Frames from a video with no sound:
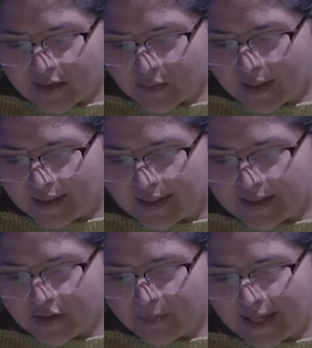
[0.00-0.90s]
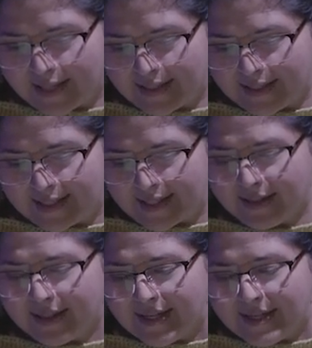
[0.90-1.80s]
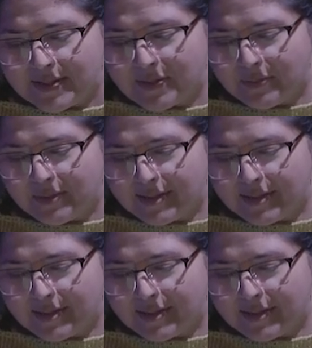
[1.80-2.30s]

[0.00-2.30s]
as well as Japan and India. So